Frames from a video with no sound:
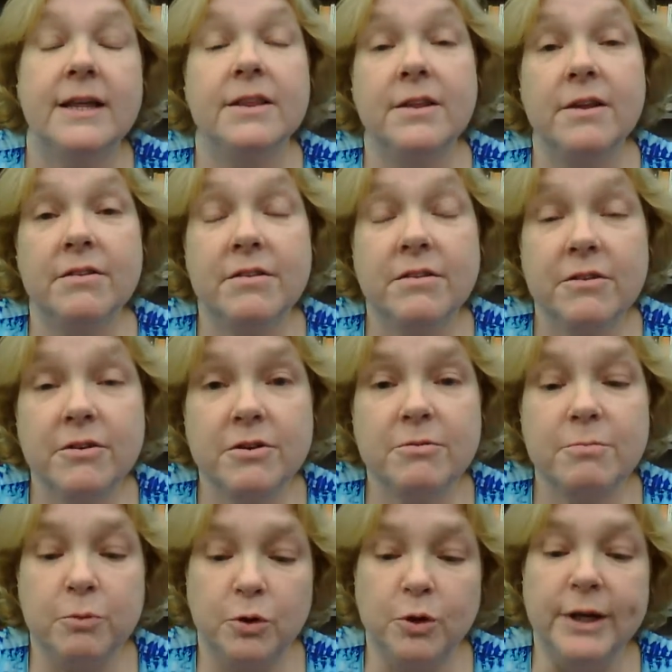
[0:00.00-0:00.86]
The
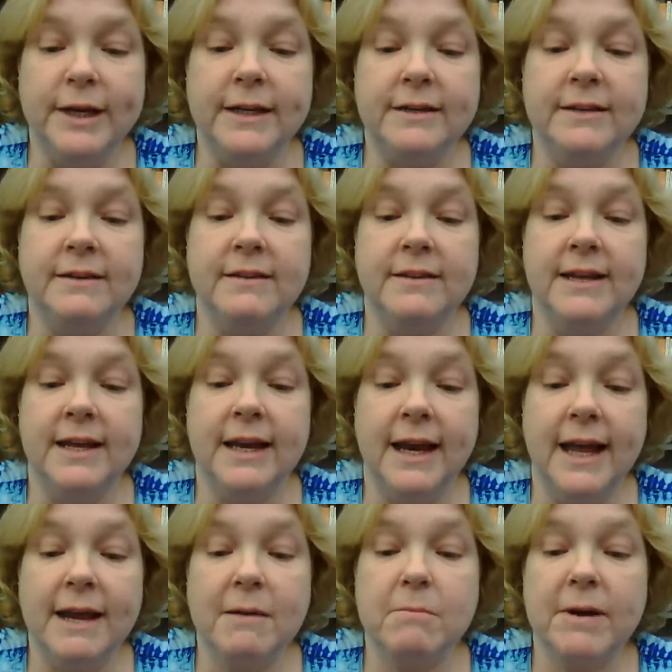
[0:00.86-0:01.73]
third point that
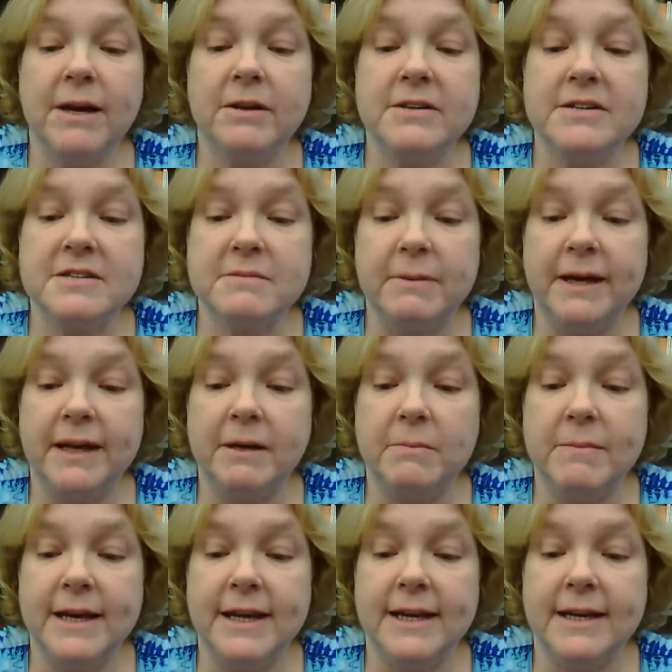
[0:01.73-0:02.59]
Lightbound and
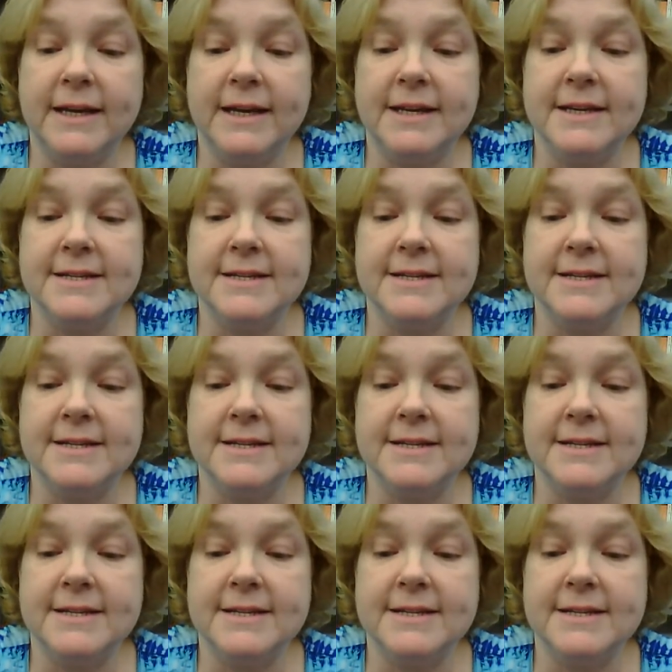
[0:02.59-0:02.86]
Spada make